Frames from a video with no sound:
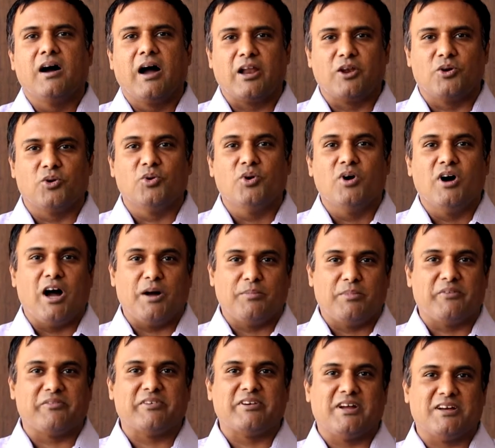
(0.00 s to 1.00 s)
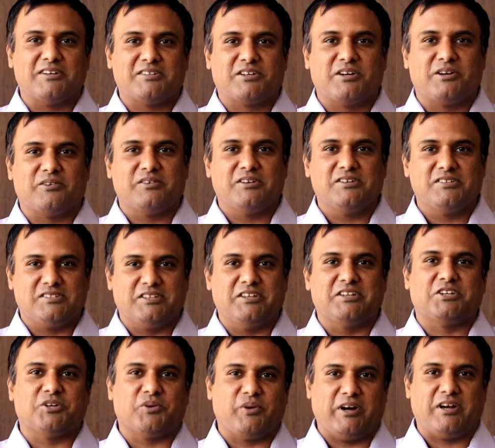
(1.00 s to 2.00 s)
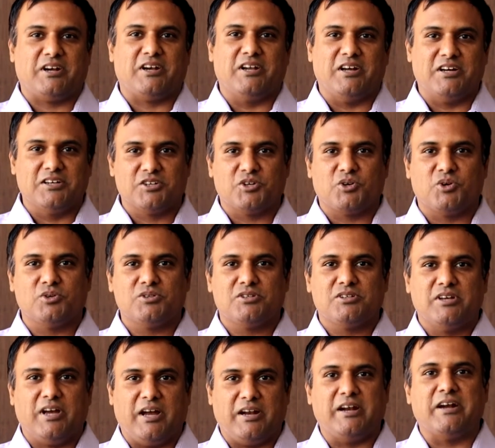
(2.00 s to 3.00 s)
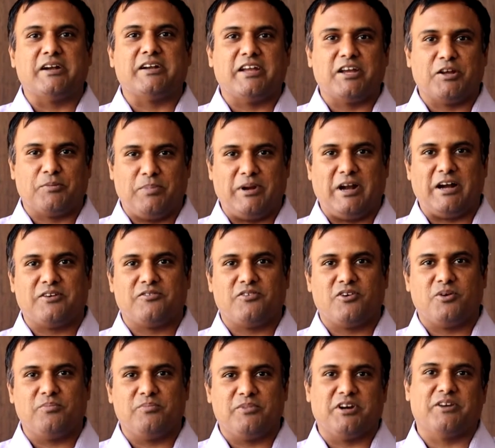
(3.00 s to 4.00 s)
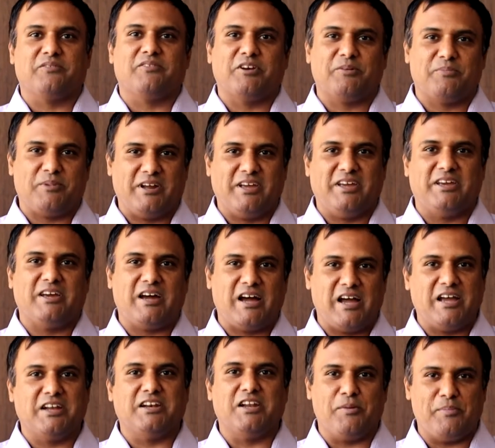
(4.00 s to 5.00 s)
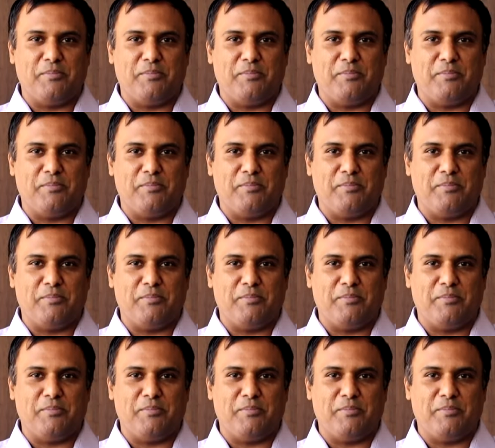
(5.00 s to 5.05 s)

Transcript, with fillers: Hello, I'm Avinash Gauri, CTO at LearnQoch, an edtech platform driven by AI and